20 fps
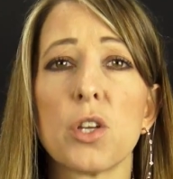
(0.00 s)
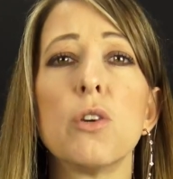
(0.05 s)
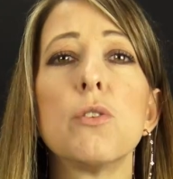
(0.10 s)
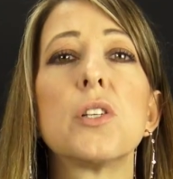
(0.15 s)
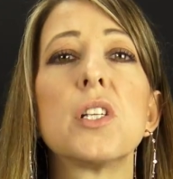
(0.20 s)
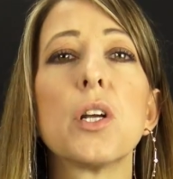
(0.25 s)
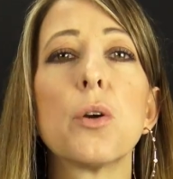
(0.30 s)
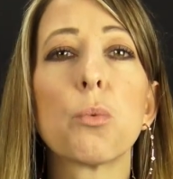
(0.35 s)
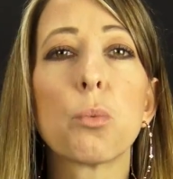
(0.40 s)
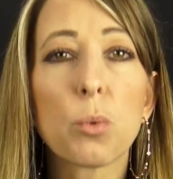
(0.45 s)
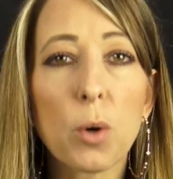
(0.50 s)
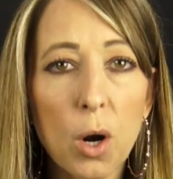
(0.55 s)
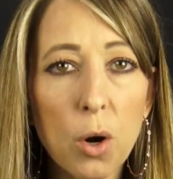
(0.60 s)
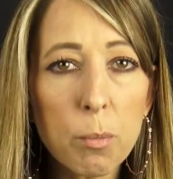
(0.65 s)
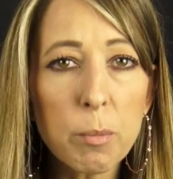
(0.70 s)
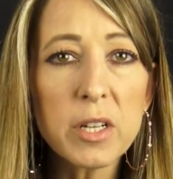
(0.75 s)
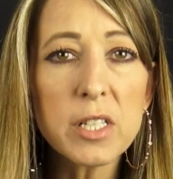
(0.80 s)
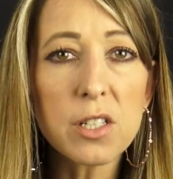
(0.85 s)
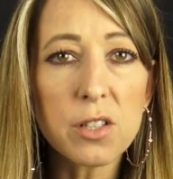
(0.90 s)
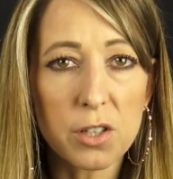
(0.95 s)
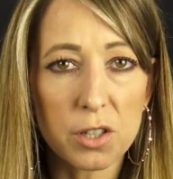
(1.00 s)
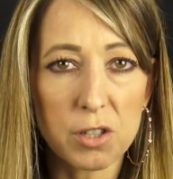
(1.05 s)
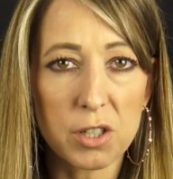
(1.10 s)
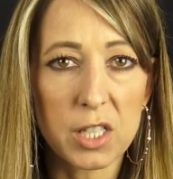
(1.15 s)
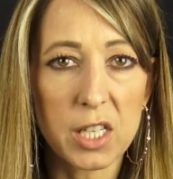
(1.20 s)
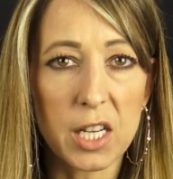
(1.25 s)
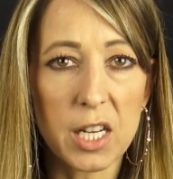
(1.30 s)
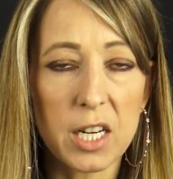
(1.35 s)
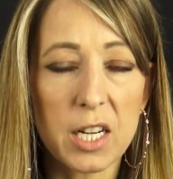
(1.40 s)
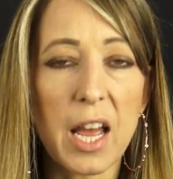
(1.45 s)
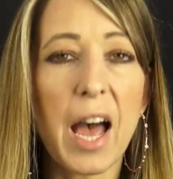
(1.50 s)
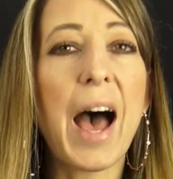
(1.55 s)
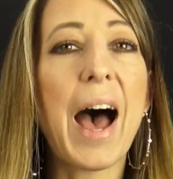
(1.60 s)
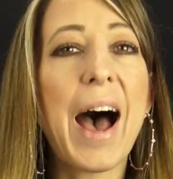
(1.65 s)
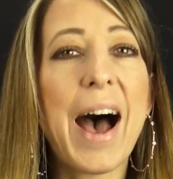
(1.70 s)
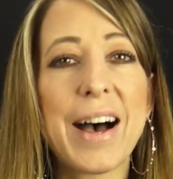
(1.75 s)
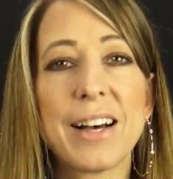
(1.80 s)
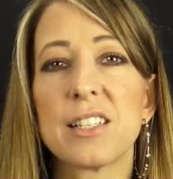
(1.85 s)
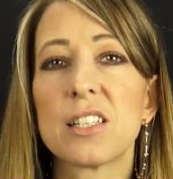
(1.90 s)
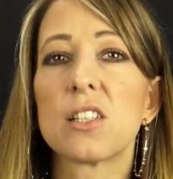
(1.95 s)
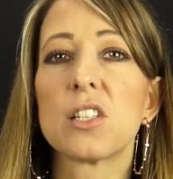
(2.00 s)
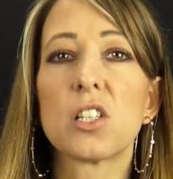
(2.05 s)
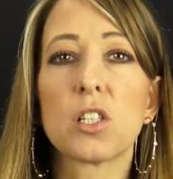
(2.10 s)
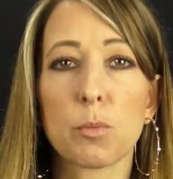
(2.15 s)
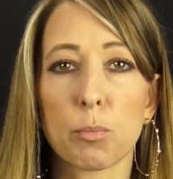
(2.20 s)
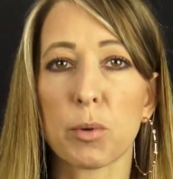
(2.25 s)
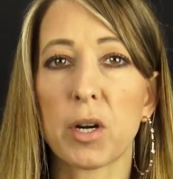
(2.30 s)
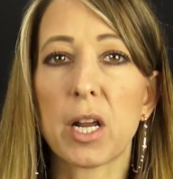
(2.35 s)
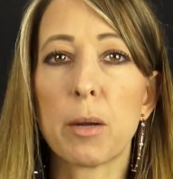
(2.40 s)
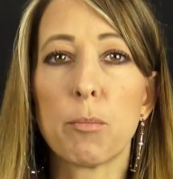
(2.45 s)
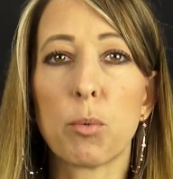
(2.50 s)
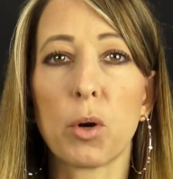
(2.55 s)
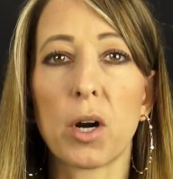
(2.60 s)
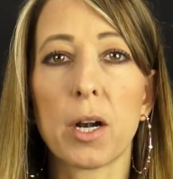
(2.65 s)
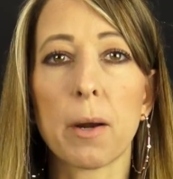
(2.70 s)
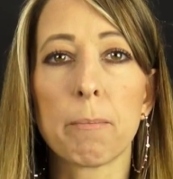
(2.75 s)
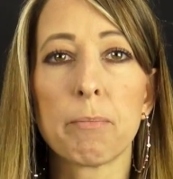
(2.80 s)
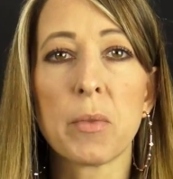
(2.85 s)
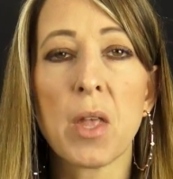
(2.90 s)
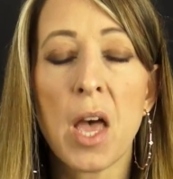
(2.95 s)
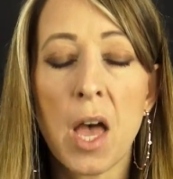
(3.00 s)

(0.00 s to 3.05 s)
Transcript: using Romans 13 as the springboard.